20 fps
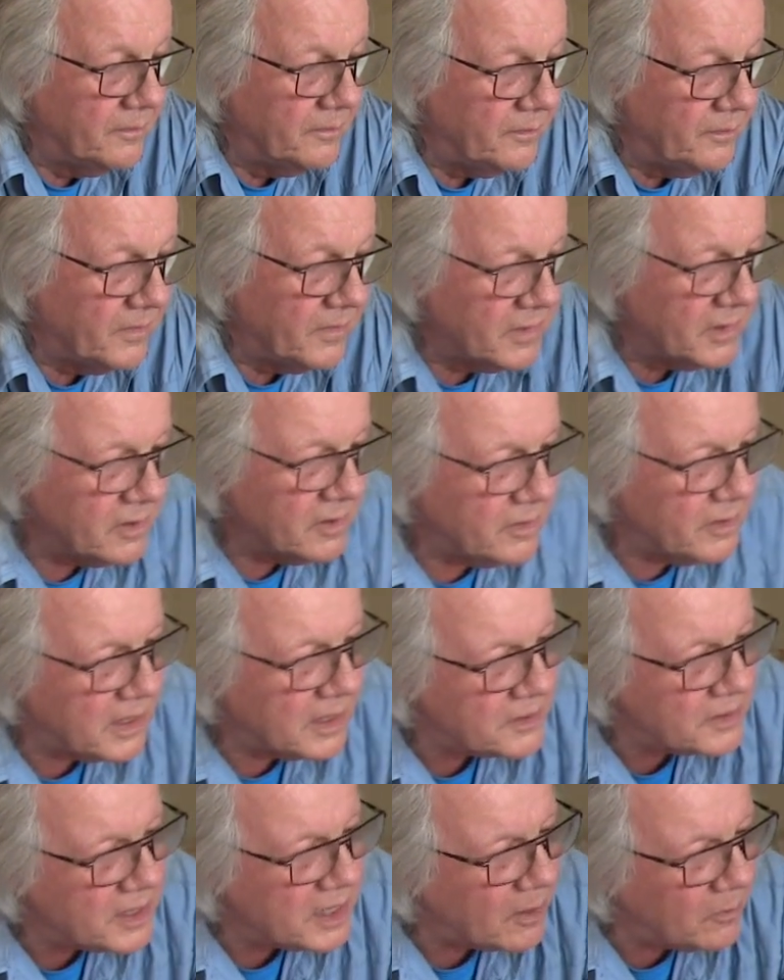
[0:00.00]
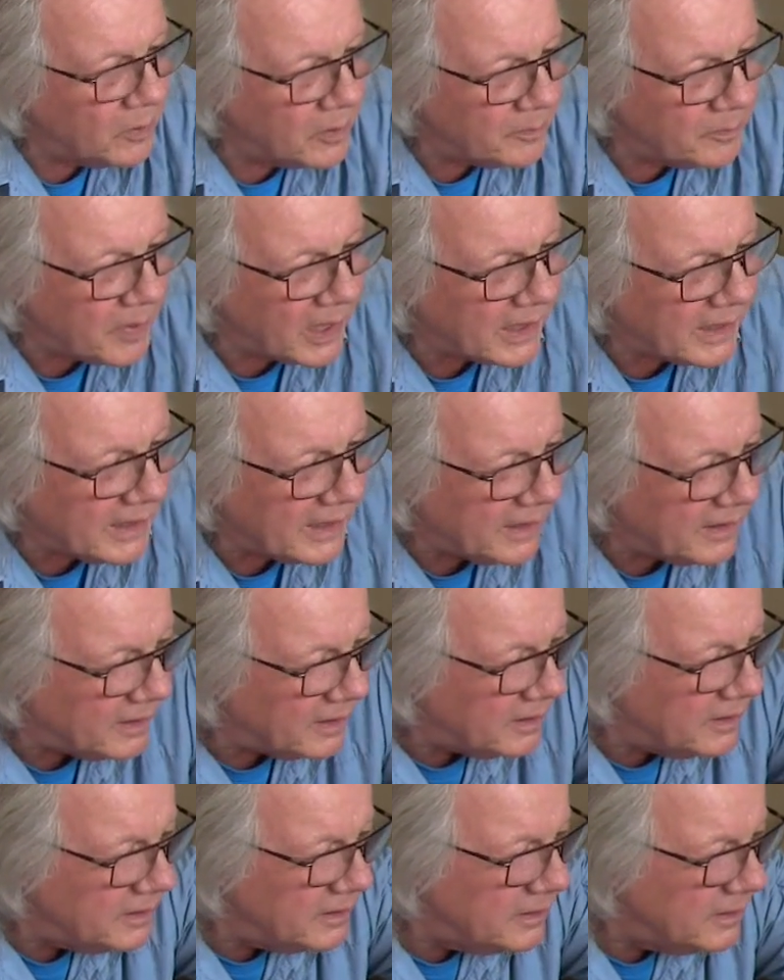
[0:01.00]
So that's that one back in.
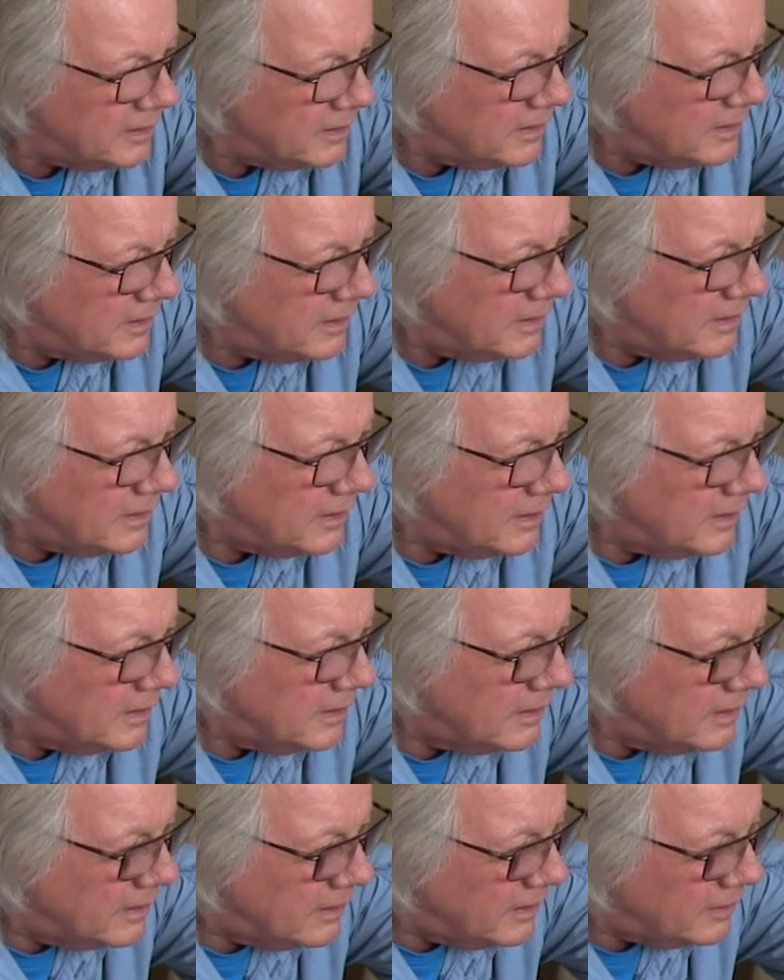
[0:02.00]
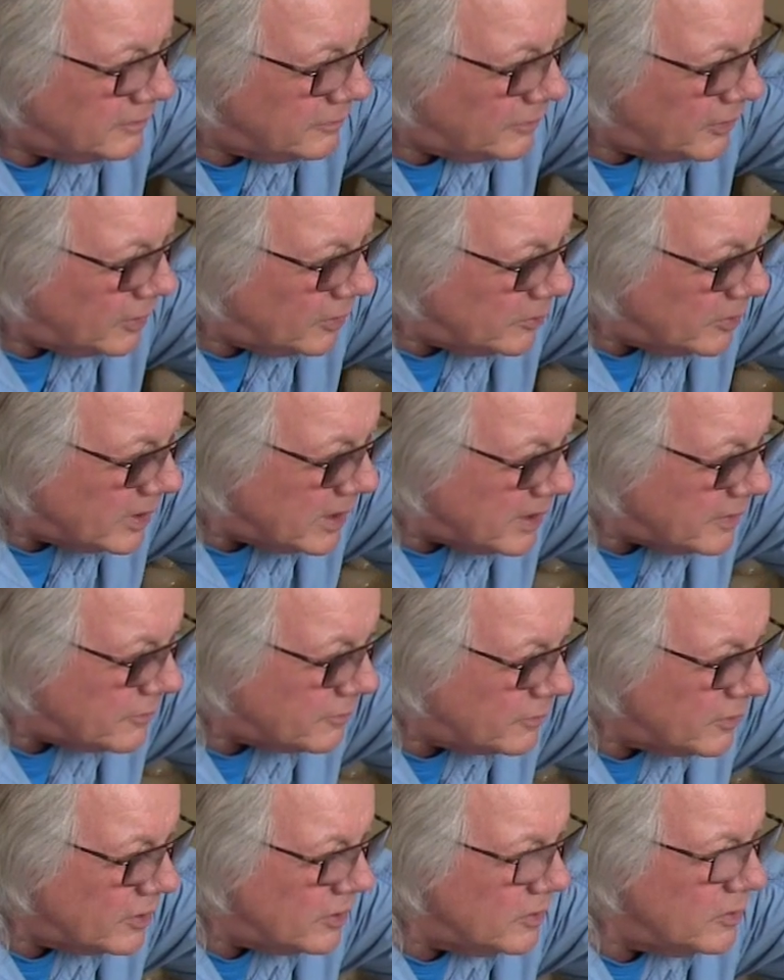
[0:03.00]
Following it
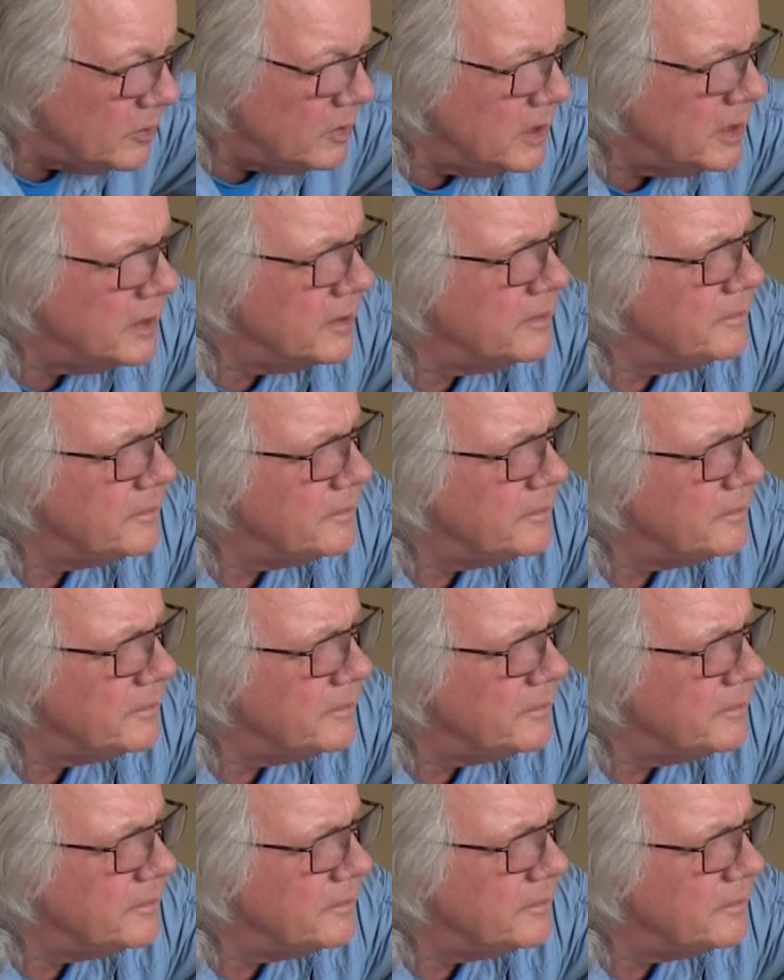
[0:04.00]
through.